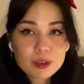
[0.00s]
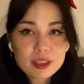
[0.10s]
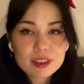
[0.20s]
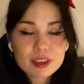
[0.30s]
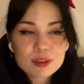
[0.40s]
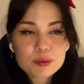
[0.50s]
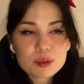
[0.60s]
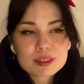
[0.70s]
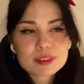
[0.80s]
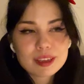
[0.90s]
I think,
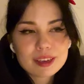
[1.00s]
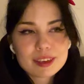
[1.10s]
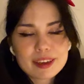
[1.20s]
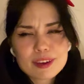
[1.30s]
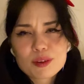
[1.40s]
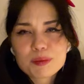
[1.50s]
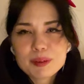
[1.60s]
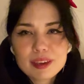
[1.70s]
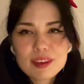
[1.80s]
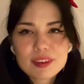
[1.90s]
was thinking or
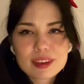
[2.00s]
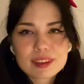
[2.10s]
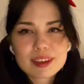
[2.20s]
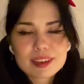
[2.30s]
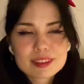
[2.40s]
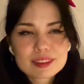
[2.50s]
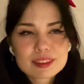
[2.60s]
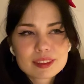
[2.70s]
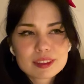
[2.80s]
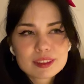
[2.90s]
believing that
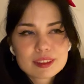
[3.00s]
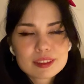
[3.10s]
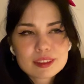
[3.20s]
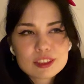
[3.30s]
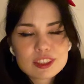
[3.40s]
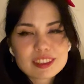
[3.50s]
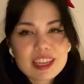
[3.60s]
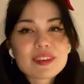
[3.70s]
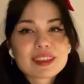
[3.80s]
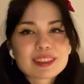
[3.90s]
just
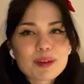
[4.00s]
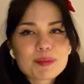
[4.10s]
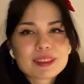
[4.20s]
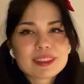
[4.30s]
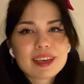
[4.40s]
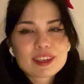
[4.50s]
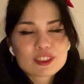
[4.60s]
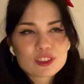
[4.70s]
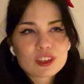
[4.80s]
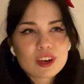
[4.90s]
loving somebody
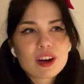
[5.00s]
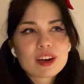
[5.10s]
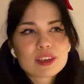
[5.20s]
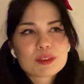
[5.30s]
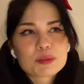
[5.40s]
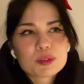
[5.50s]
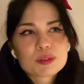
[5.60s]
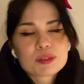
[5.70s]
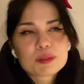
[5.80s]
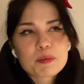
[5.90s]
extra hard would
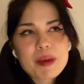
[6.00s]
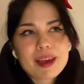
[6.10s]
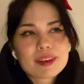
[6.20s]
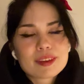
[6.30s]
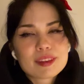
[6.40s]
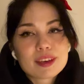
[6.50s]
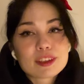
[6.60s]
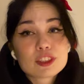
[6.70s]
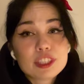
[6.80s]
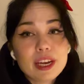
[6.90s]
make
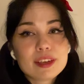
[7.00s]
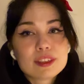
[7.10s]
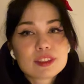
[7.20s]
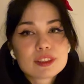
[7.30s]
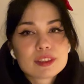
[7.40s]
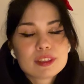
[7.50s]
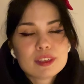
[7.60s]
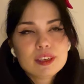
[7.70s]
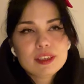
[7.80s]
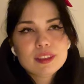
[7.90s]
things change,
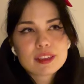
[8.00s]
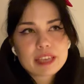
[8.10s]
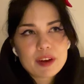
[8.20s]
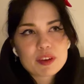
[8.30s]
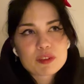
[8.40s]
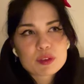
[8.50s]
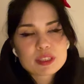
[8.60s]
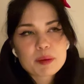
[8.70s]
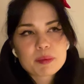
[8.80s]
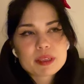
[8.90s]
that caring for
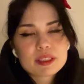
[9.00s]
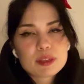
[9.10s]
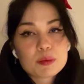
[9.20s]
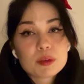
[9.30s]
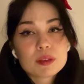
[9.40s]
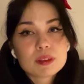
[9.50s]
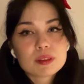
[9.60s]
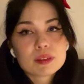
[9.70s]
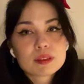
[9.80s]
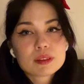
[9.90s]
somebody
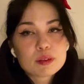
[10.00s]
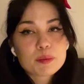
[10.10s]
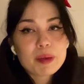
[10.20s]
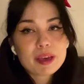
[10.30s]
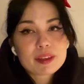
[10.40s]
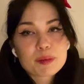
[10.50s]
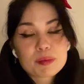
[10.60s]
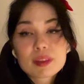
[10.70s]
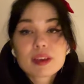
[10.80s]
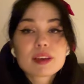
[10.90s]
will make them
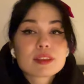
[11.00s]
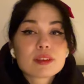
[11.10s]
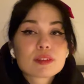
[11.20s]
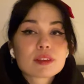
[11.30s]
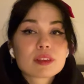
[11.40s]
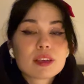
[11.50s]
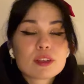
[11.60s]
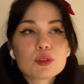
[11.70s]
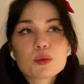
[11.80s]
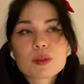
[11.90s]
think differently,
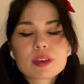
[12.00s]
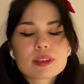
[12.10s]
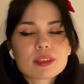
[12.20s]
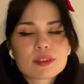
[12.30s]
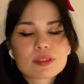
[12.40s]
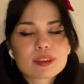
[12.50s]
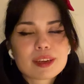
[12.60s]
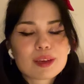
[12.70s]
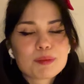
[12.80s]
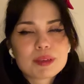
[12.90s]
do things
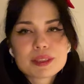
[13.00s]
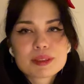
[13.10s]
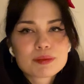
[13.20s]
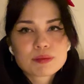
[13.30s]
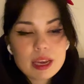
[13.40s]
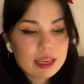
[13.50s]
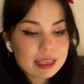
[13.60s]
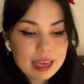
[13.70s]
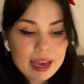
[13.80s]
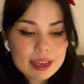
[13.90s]
differently, but in
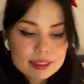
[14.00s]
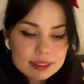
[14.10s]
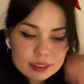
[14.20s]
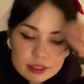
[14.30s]
the end,